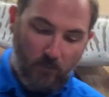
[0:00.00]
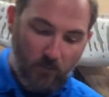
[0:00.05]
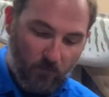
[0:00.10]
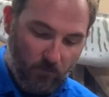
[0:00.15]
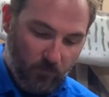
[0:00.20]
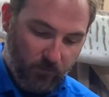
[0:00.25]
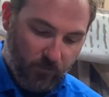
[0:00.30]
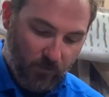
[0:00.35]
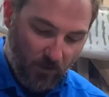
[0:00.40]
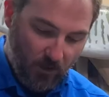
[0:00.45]

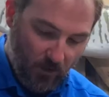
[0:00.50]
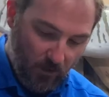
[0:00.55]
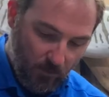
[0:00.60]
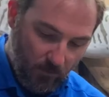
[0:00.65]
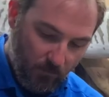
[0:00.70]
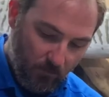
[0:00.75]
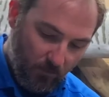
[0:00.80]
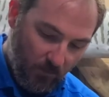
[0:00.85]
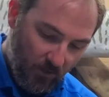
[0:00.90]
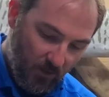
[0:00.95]

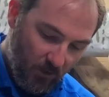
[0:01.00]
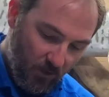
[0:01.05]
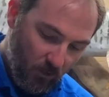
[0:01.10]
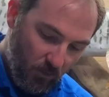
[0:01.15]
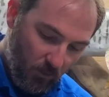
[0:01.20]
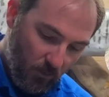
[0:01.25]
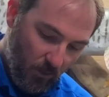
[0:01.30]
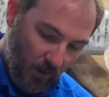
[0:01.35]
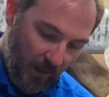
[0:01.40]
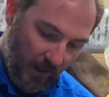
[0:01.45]
from the
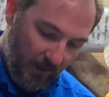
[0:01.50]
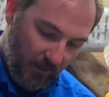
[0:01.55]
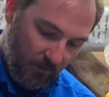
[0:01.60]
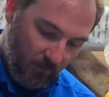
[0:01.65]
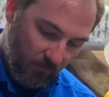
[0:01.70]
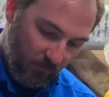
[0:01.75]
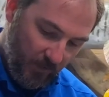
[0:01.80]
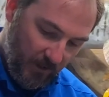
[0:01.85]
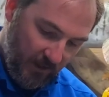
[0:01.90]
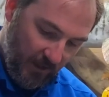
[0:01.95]
new line of
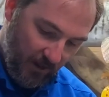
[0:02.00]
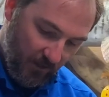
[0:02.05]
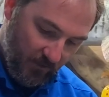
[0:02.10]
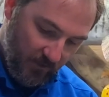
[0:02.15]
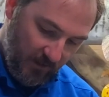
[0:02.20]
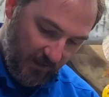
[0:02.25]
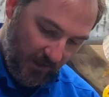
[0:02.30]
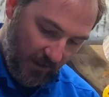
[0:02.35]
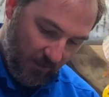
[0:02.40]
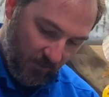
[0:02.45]
Mattel
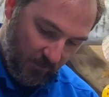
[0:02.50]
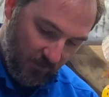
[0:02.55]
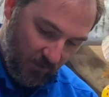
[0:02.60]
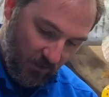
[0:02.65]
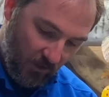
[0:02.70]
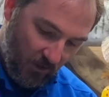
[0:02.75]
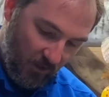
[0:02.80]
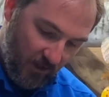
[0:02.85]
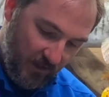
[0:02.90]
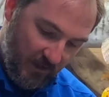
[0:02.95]
scale. So
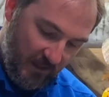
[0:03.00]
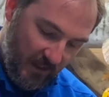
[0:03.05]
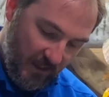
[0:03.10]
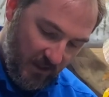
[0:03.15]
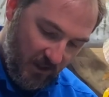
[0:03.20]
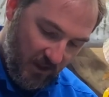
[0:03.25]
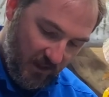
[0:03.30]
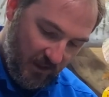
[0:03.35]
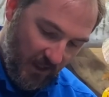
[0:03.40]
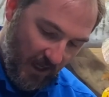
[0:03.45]
you can see
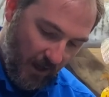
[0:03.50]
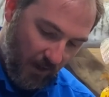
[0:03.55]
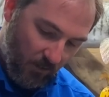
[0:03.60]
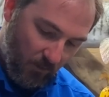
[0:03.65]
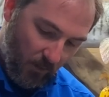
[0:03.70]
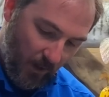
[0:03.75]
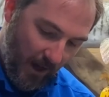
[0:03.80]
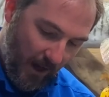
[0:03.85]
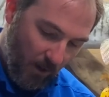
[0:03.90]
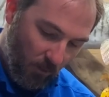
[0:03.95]
just
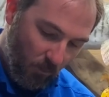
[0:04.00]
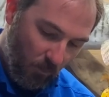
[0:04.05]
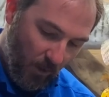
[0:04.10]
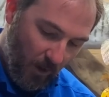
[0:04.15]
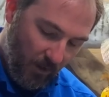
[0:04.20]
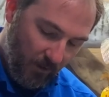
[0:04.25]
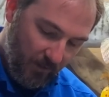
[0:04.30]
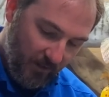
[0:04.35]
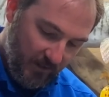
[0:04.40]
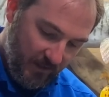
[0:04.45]
how
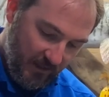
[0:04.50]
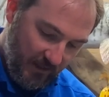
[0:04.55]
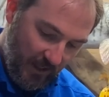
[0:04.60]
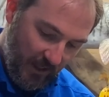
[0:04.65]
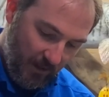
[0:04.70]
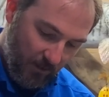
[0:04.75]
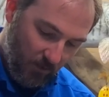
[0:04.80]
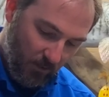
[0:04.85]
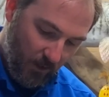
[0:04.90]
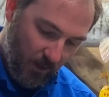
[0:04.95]
well they
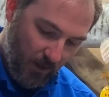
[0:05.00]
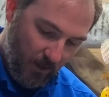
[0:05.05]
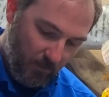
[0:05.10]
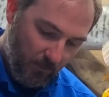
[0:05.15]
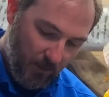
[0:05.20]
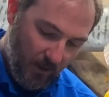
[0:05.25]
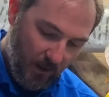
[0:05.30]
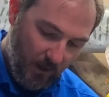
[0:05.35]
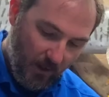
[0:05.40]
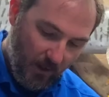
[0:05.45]
scale up.